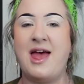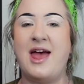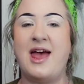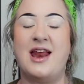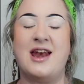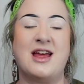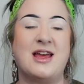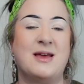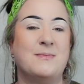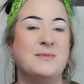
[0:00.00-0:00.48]

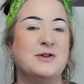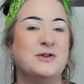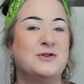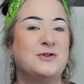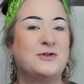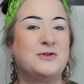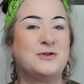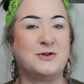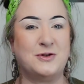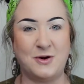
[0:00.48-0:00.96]
and I'm
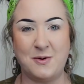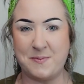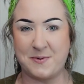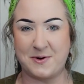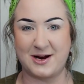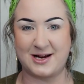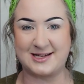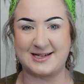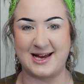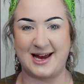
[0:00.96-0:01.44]
super
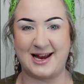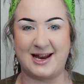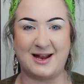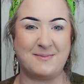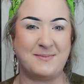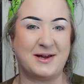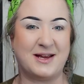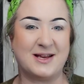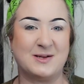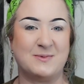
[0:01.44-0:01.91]
excited
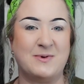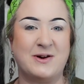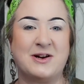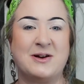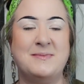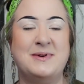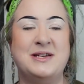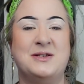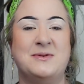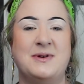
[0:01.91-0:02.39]
because we're
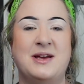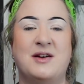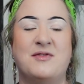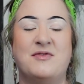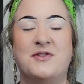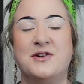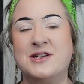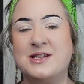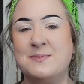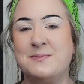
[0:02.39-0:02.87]
going to be doing a
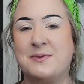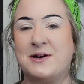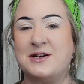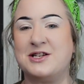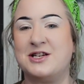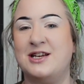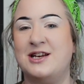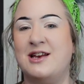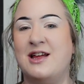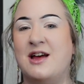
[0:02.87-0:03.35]
first
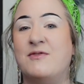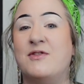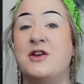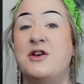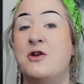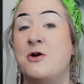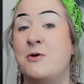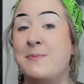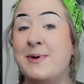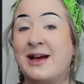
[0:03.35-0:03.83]
impression of the
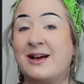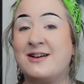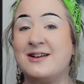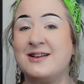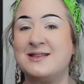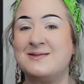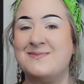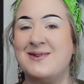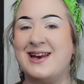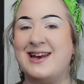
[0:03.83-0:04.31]
Nomad
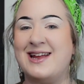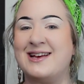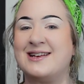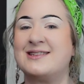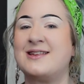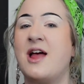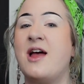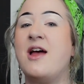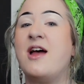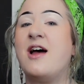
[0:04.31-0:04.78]
Cosmetics